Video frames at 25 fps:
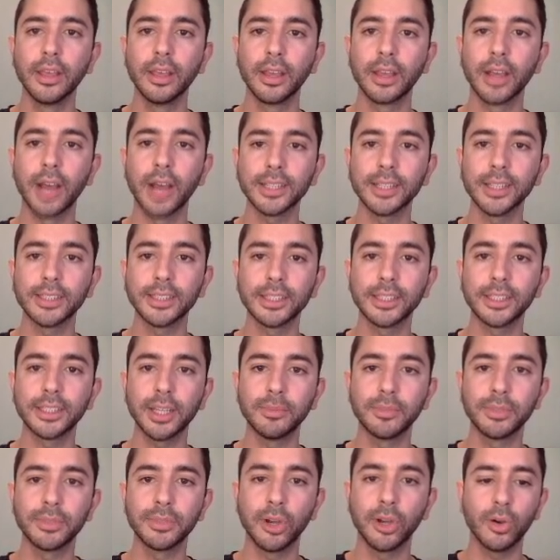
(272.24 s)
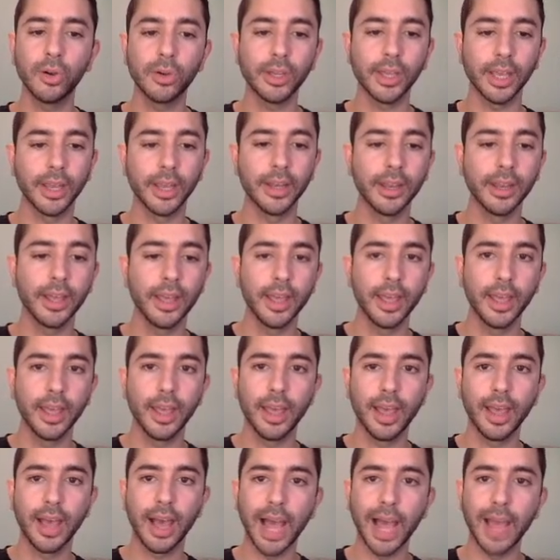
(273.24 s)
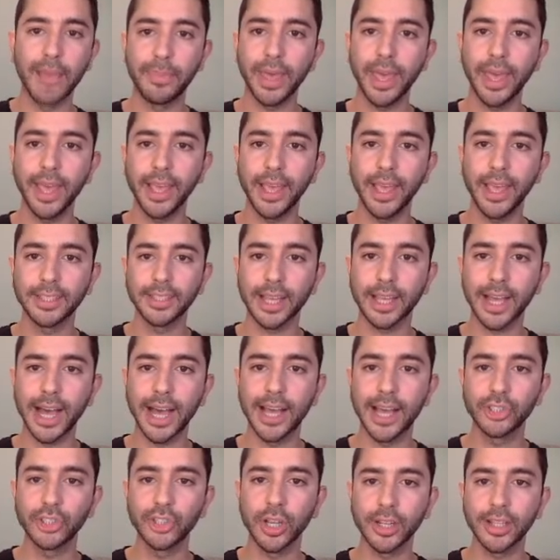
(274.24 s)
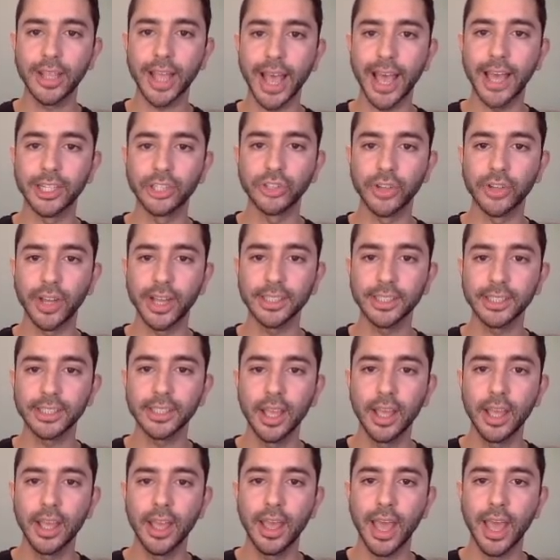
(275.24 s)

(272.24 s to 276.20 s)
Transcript: custom token, I paste the contract address,